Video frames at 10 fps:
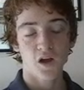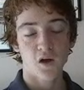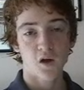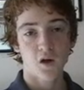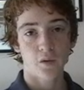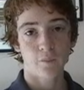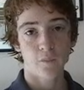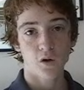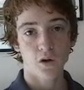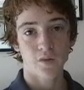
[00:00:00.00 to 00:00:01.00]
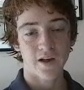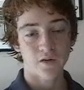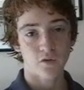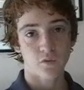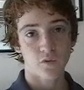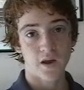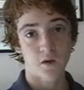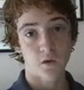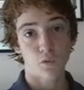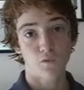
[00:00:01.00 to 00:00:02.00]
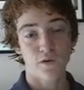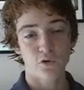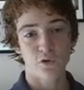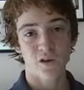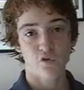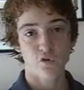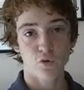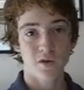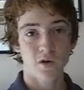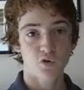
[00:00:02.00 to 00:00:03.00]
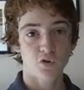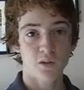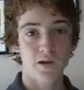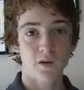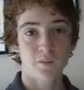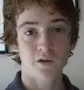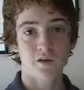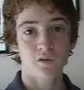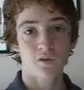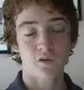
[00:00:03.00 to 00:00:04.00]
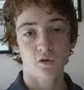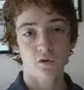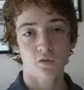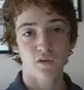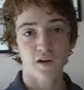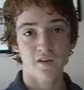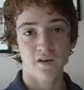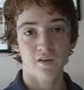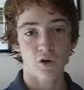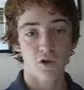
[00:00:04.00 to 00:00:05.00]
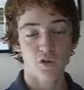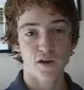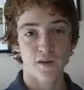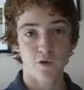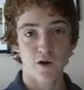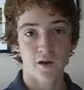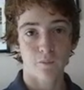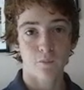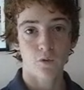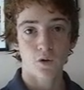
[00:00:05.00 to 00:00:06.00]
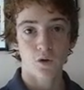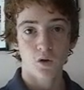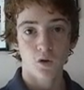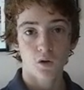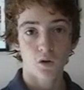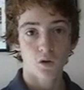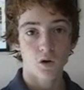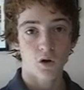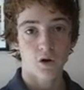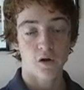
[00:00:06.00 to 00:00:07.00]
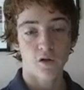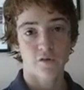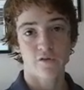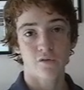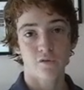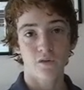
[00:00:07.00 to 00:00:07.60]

A victory against Rubio should lead him to fights against Arthur Abraham or others.